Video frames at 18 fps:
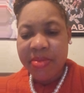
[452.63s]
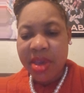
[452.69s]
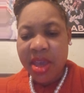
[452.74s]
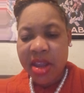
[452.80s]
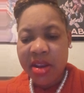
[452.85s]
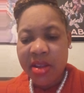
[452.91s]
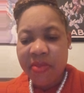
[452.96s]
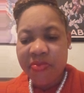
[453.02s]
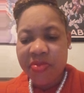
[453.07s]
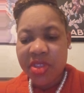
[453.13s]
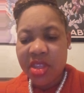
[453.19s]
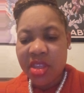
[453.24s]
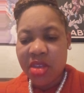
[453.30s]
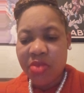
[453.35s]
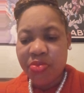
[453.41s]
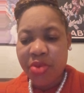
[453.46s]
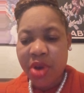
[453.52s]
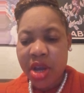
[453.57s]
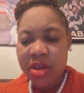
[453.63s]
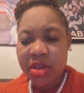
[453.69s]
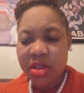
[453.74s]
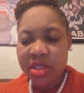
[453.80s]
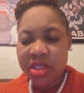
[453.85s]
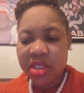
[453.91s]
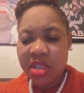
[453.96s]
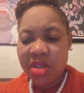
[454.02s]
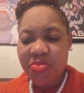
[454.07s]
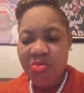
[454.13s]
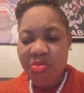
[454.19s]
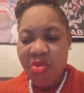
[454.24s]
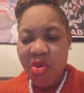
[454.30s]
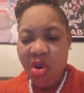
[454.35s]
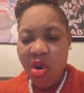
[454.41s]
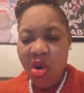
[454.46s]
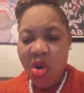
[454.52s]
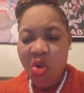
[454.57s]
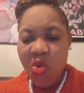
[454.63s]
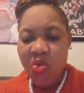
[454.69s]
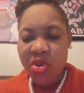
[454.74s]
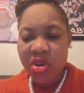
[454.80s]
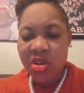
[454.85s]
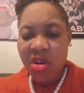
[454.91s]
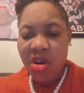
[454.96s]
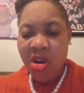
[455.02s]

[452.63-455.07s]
NFT products, and more will